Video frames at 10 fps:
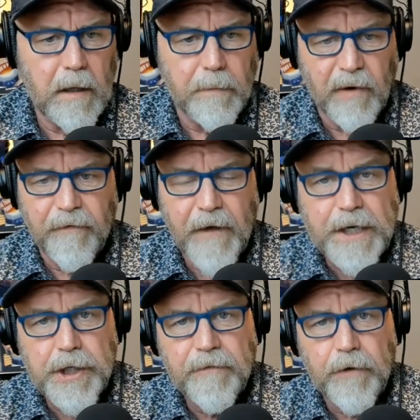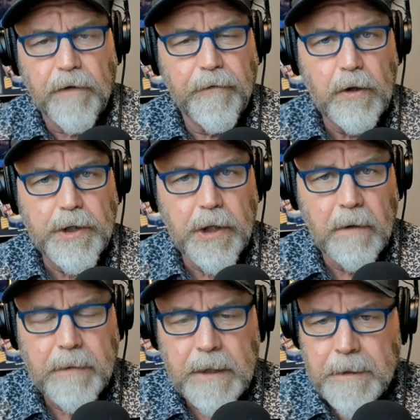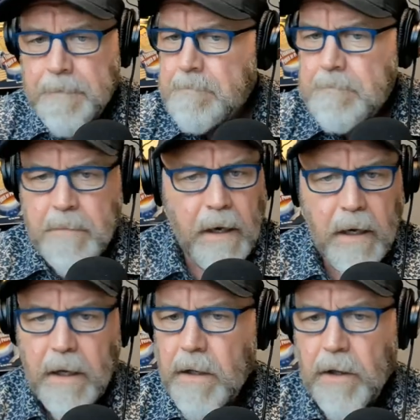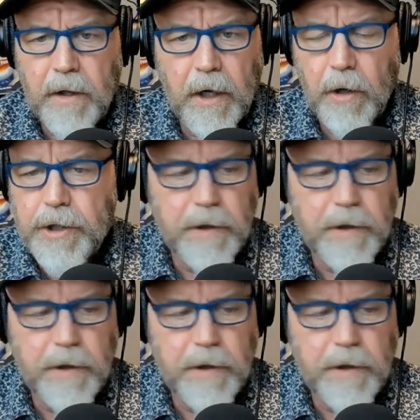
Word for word: a profession for the future, their